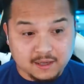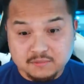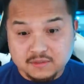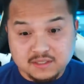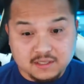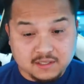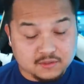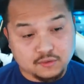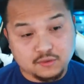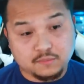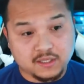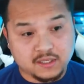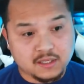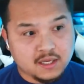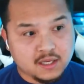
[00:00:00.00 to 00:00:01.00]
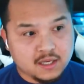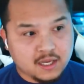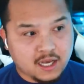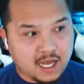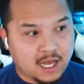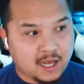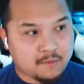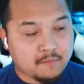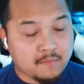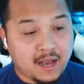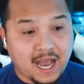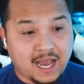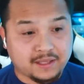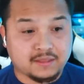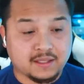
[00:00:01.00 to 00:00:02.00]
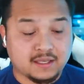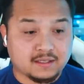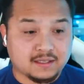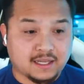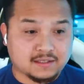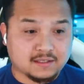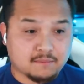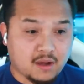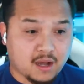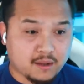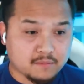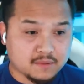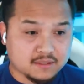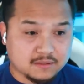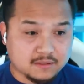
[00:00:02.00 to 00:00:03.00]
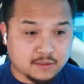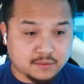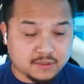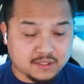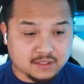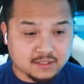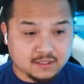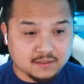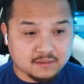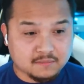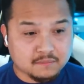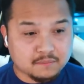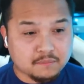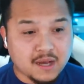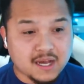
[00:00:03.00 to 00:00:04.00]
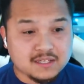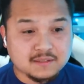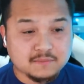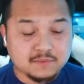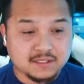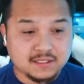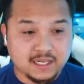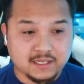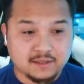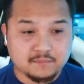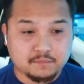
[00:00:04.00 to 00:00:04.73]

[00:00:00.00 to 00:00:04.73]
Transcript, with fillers: just assuming. Um, I think like the mom is low key, possibly like